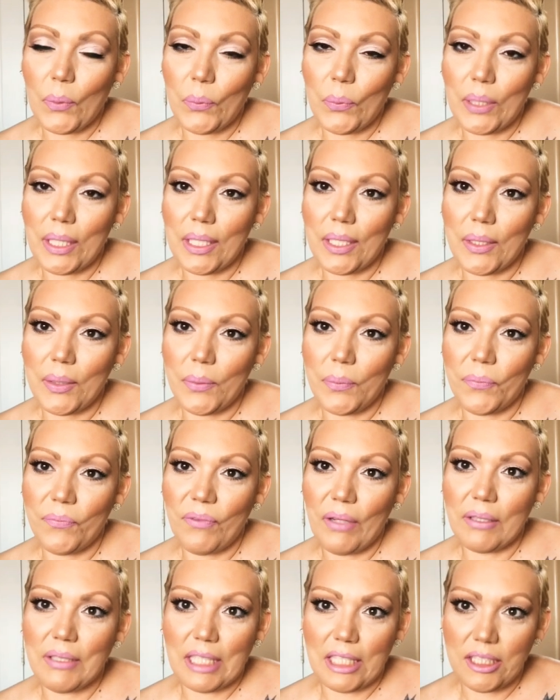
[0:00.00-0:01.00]
what
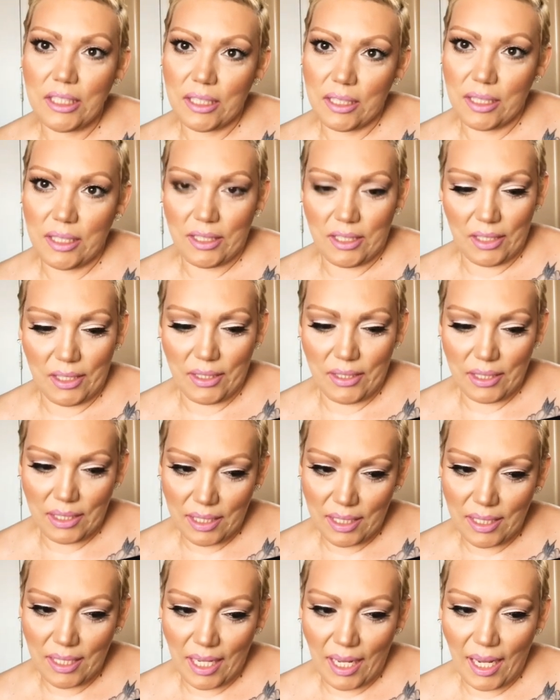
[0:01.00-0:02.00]
foundation did you
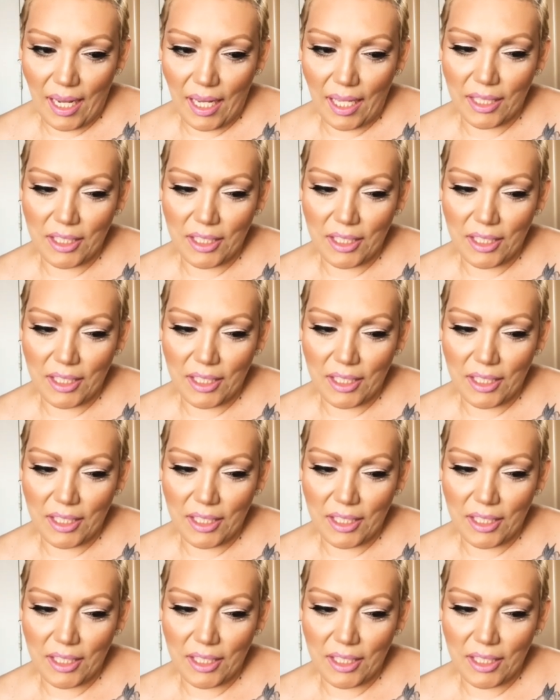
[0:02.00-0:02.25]
use today?